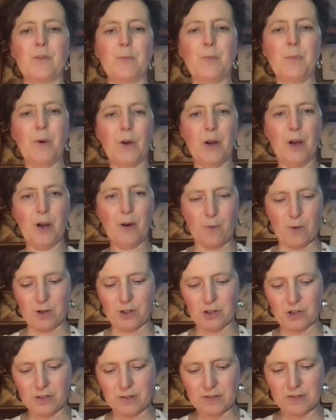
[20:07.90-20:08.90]
put her
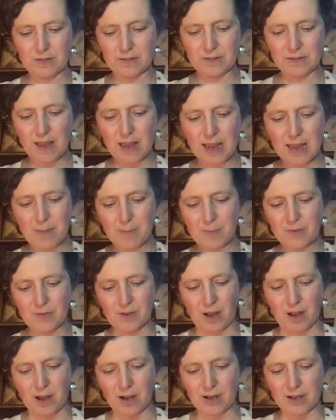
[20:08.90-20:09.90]
on. She's the same
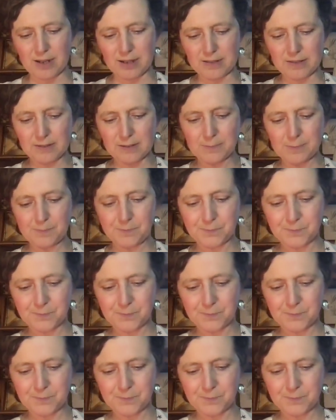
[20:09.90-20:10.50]
size